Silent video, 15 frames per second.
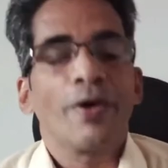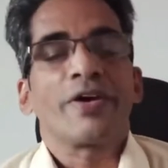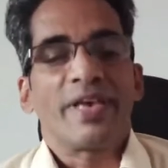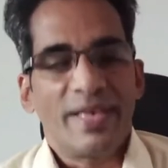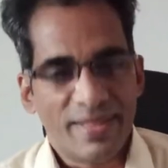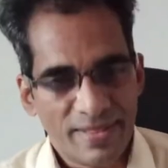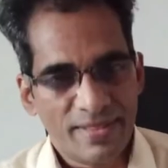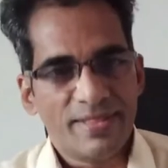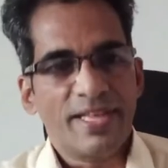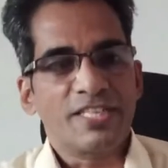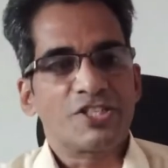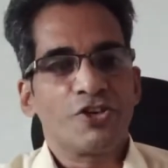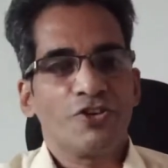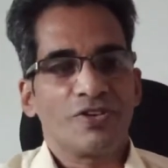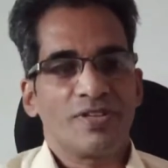Okay,
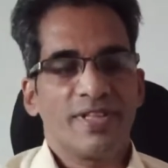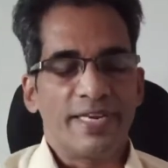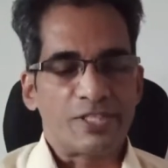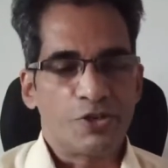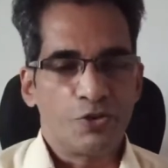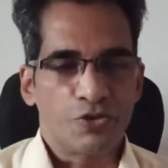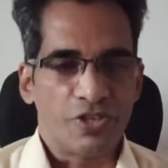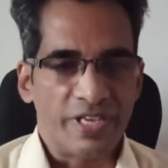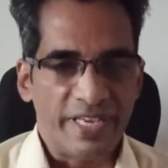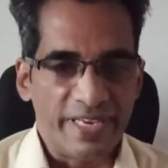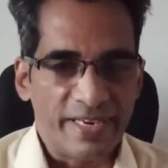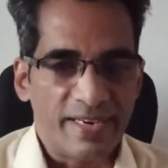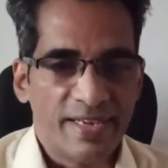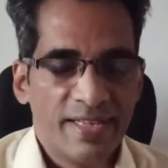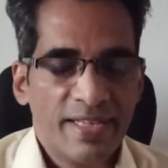that's good. That's good to
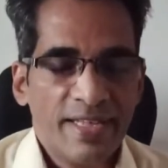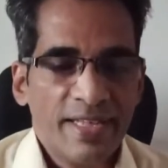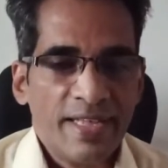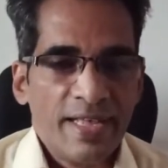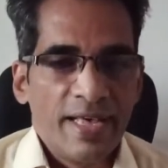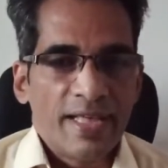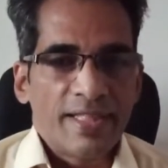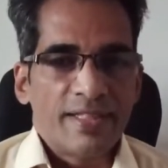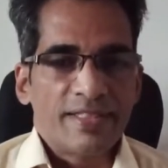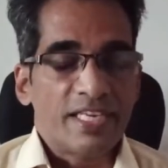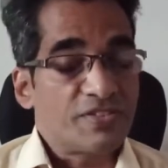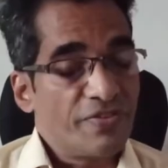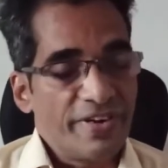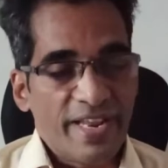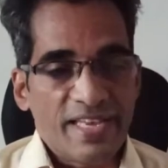hear.
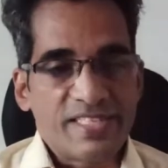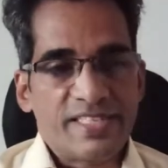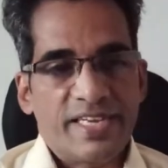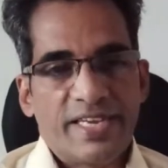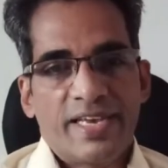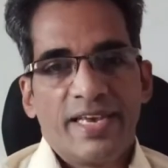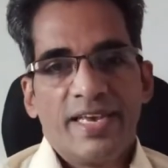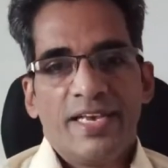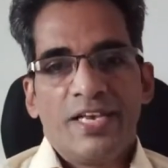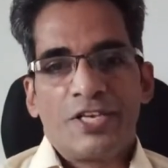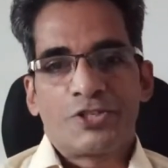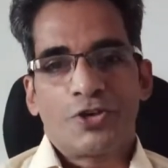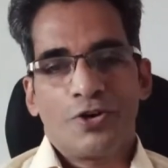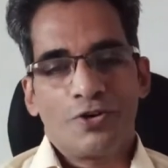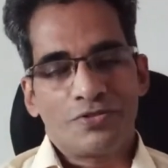That's fantastic.
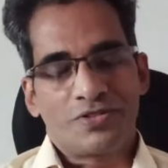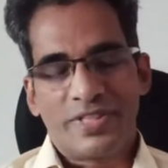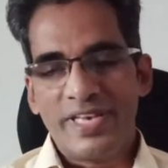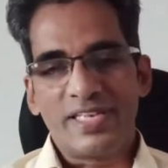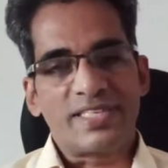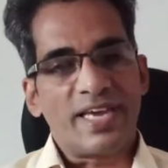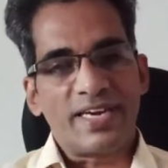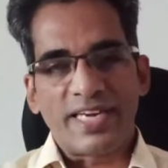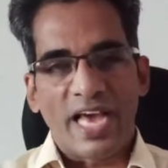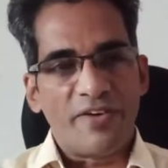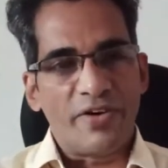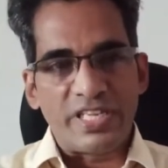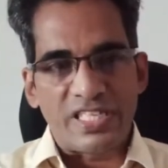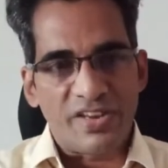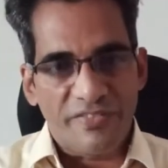So things are
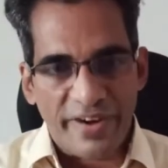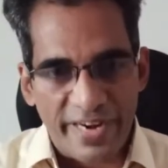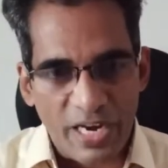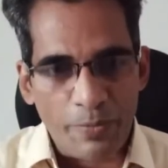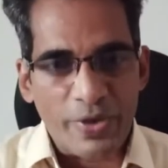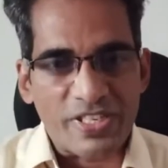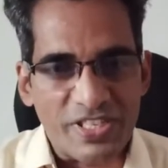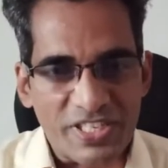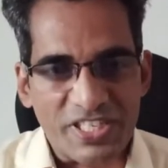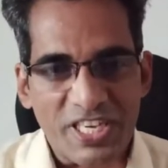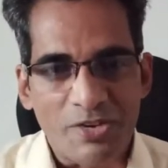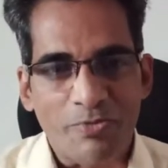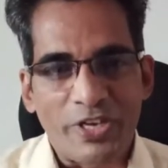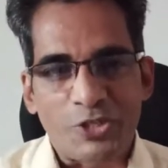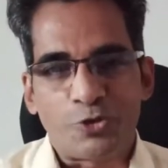diversified in my
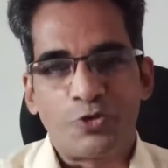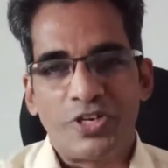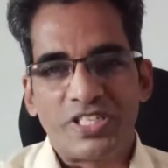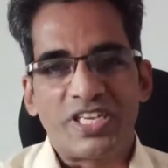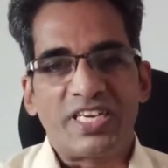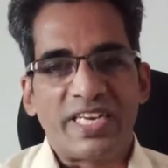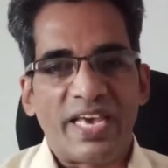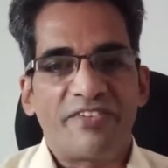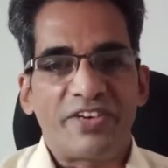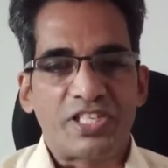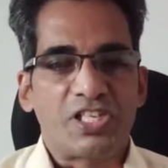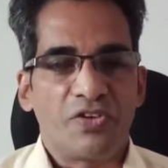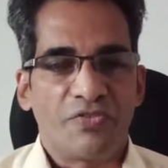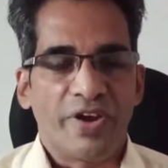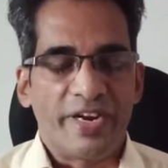session. My students are
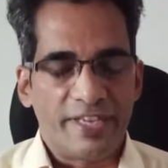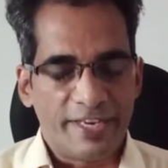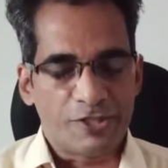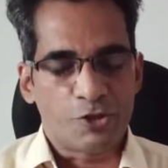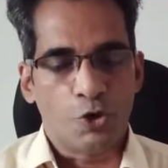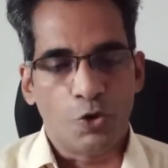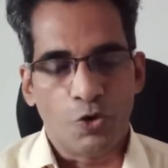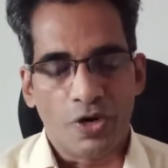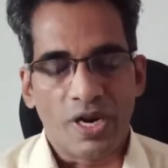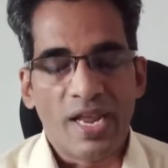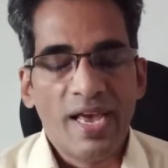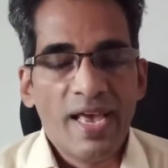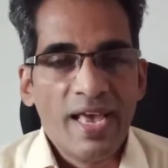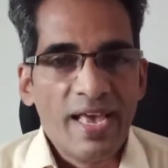diversified. That's so good.